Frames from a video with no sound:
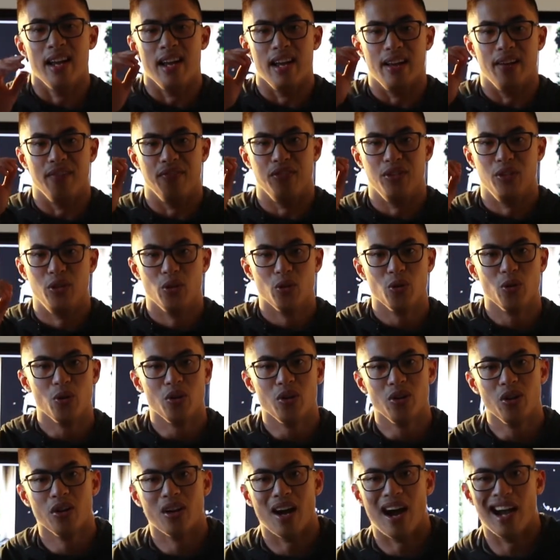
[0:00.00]
If
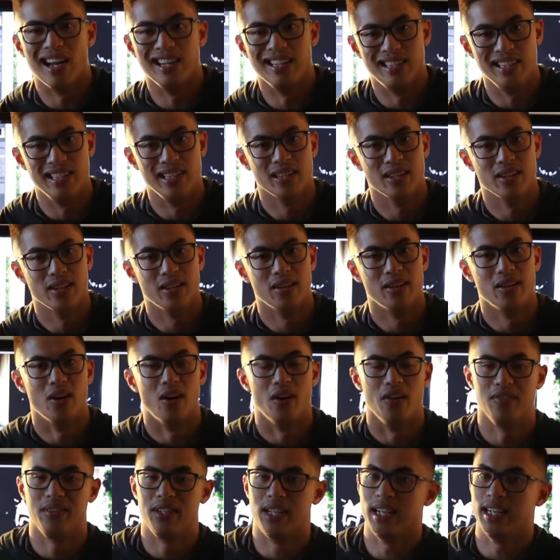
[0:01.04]
your idea
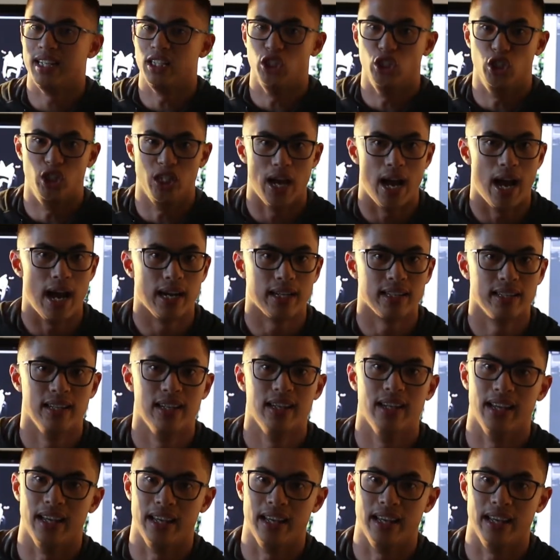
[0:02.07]
of getting jacked